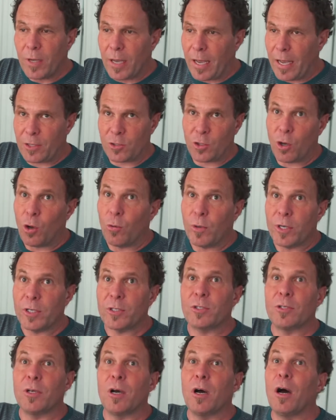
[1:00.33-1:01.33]
as
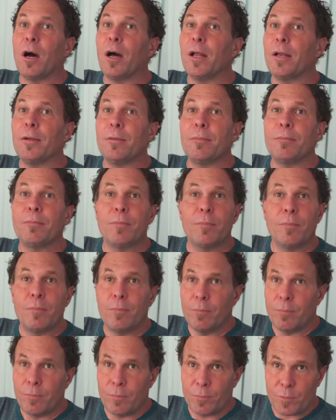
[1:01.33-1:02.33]
always, on
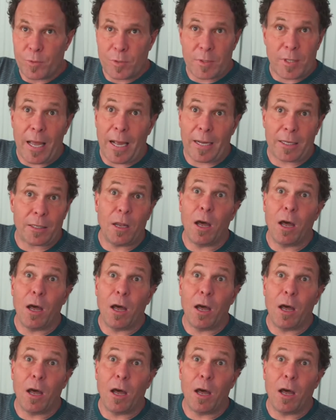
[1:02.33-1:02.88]
slack